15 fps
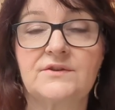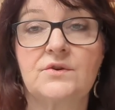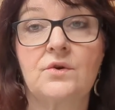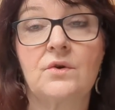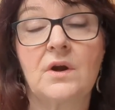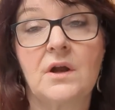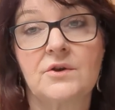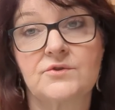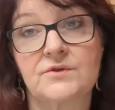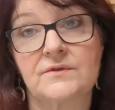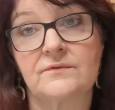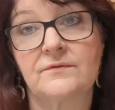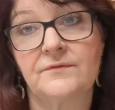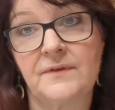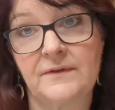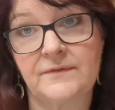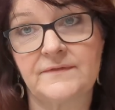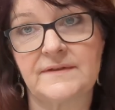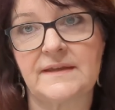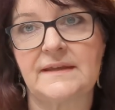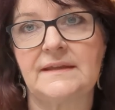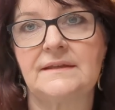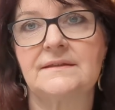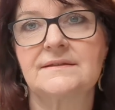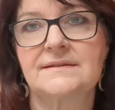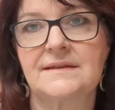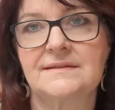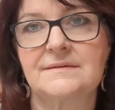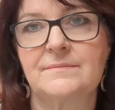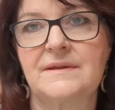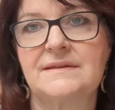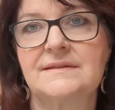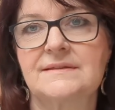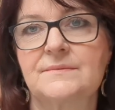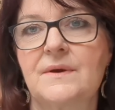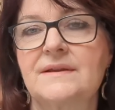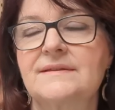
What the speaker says: or 115 centimeters wide,